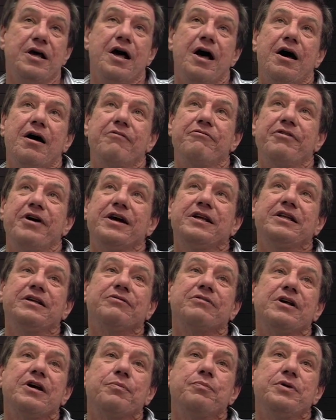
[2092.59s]

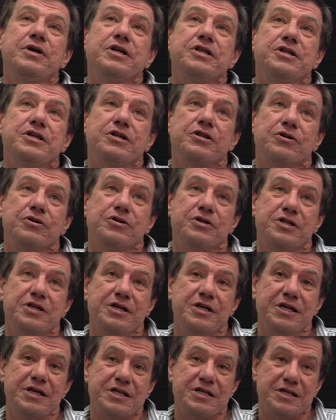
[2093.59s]
effectively a
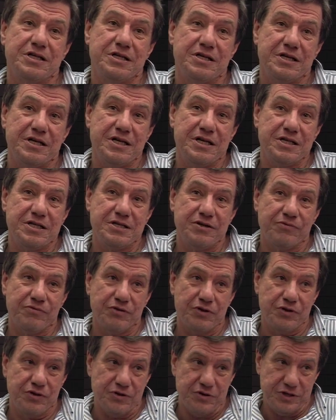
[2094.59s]
PG-13 isn't for
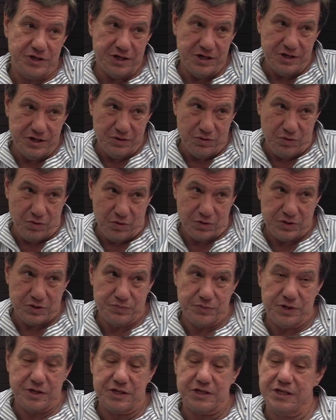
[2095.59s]
13-year-olds
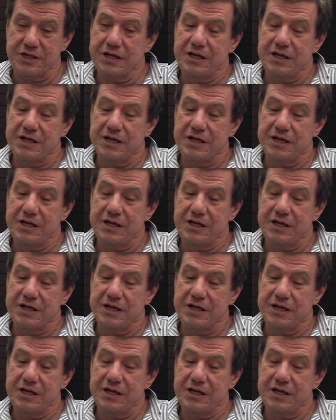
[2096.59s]
because